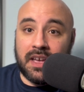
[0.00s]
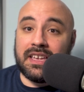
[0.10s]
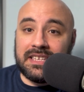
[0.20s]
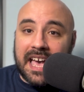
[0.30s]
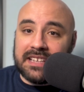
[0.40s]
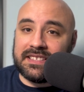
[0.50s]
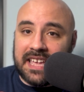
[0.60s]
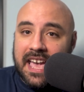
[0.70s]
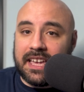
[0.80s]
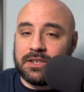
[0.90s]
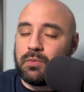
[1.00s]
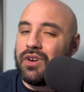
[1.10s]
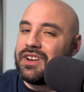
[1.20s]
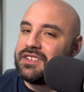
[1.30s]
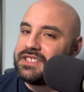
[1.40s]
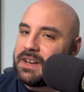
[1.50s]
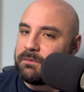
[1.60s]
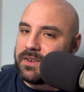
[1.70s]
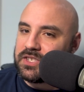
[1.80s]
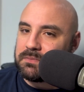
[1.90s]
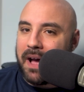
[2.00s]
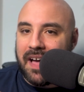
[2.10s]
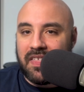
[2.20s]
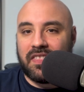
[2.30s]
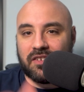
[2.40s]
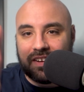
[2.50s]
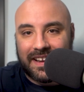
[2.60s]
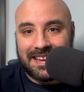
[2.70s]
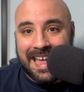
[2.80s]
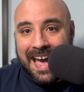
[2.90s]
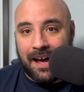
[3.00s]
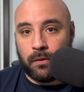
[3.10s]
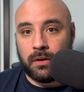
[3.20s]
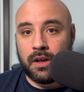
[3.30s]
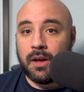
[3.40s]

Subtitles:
Yes, the Yankees were in a different spot than they're in now,